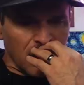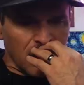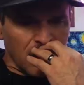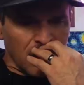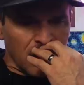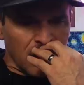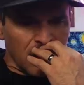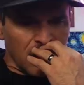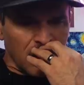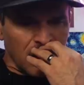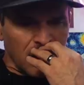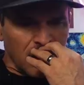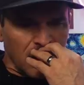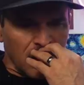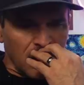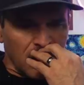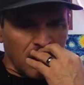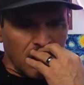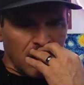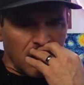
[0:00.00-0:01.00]

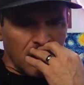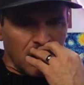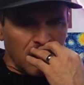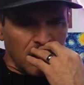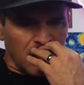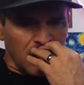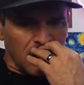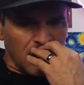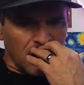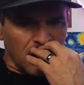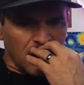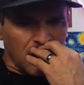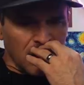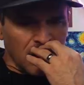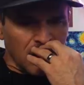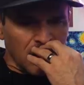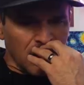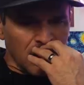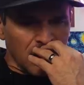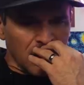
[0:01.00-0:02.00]

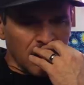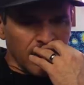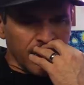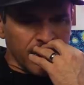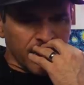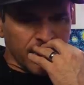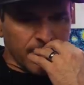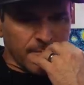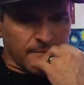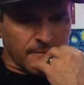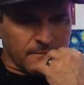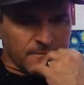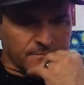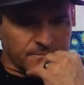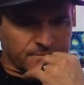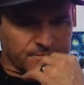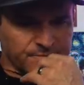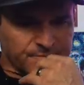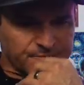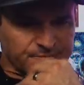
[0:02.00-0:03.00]

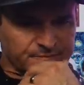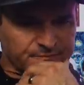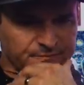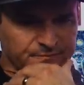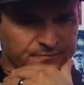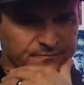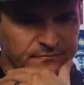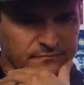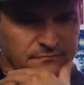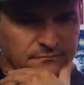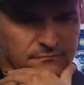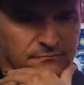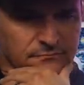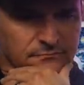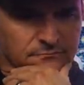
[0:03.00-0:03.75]
(not speaking)